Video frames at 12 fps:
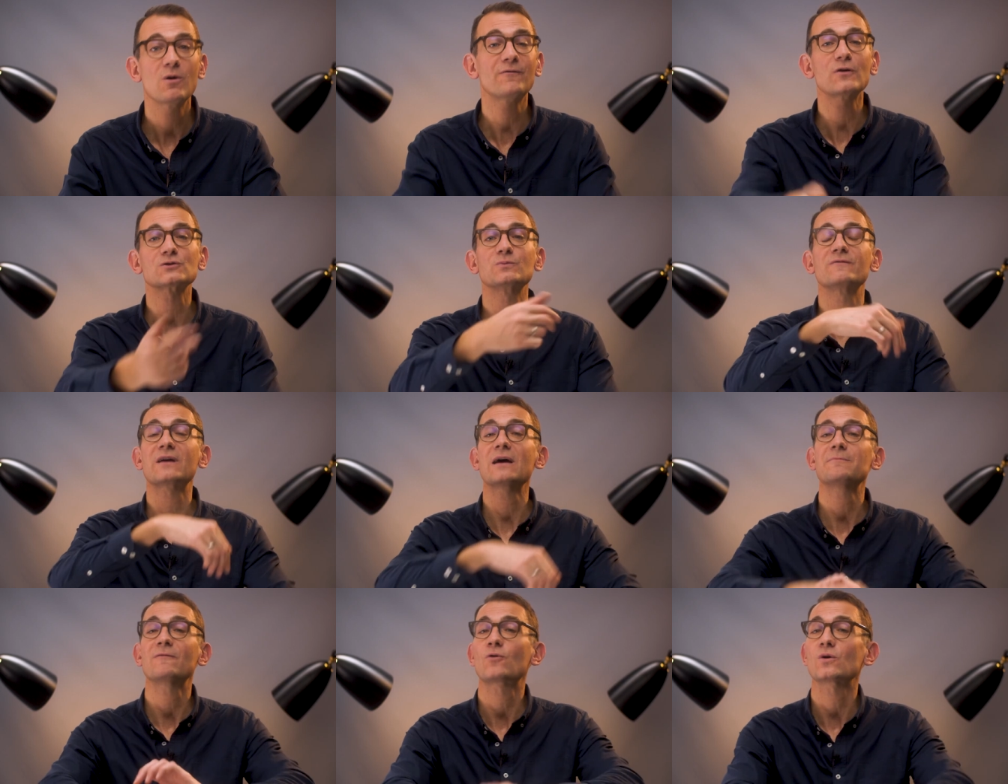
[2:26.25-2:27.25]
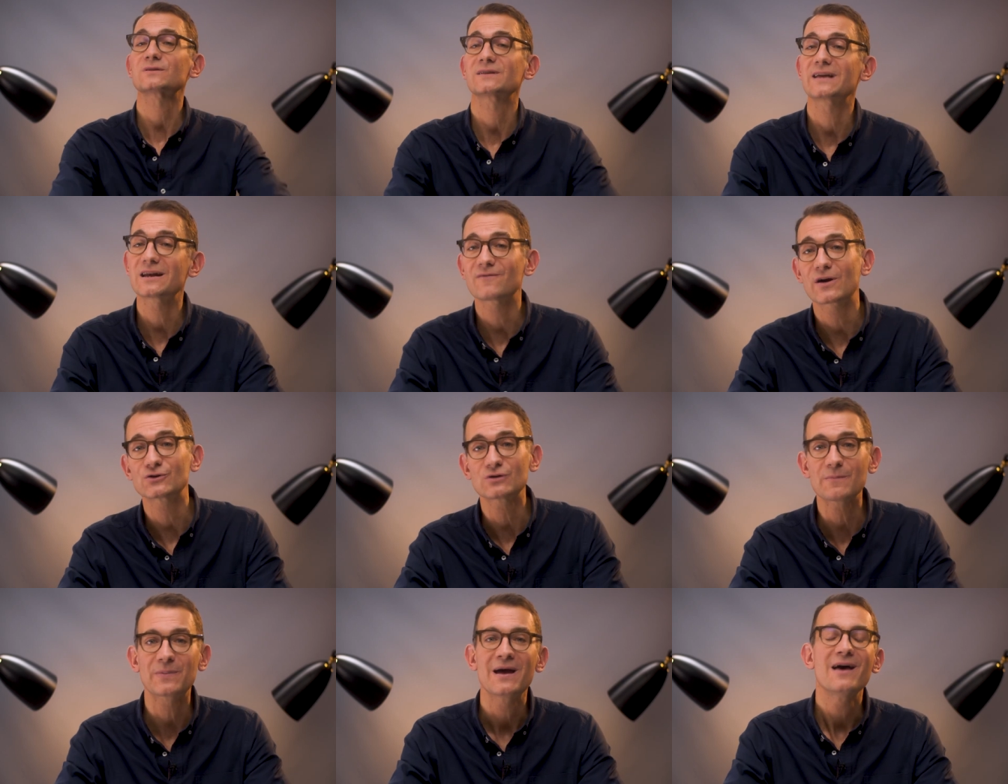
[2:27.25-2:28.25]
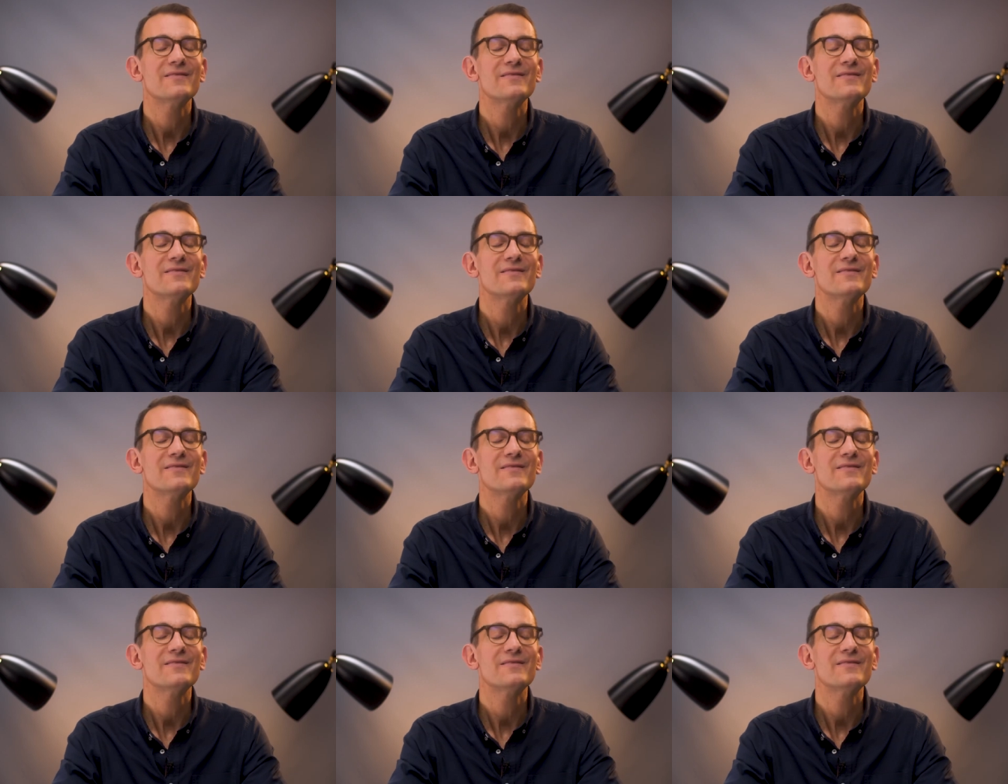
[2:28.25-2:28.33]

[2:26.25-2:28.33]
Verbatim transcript: Well, folks, we've come, of course, to the end of our trip.